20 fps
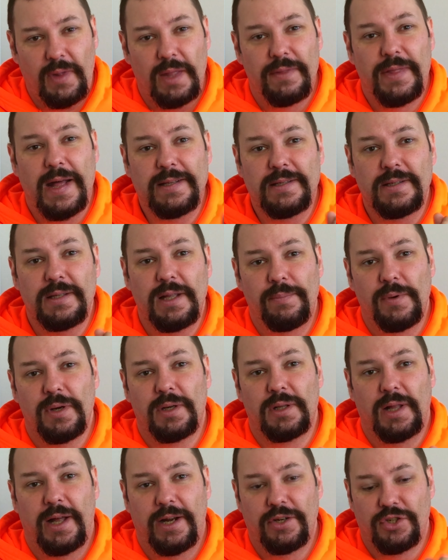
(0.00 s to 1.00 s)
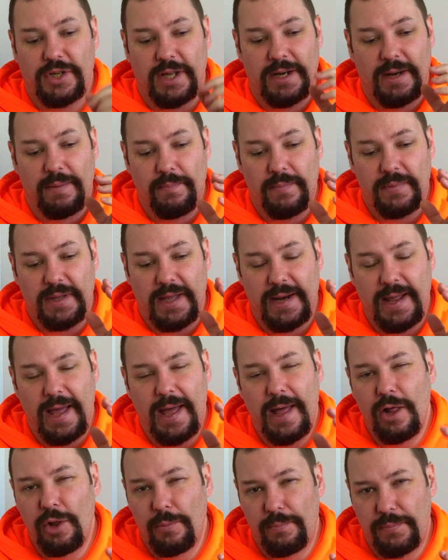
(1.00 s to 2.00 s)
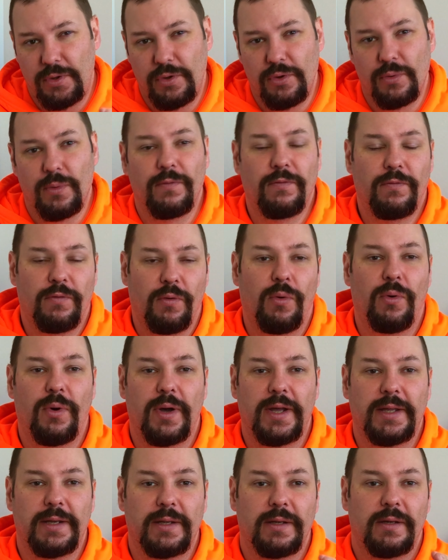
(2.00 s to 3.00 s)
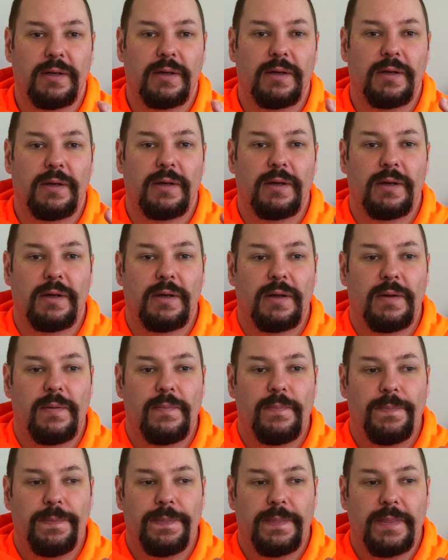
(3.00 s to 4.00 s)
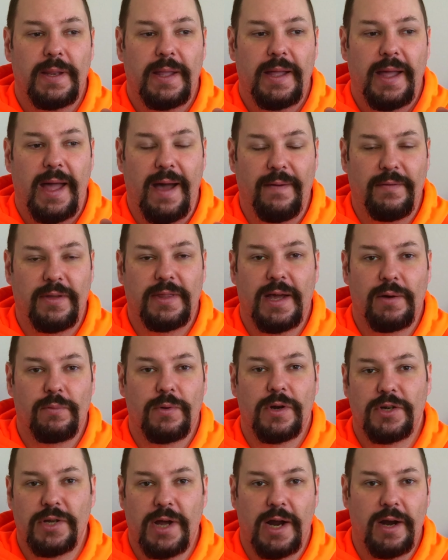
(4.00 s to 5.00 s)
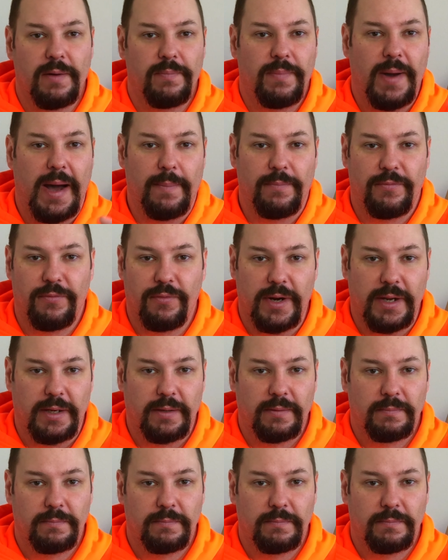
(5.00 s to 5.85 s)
That slipper clutch can help you avoid having that rear tire pop free.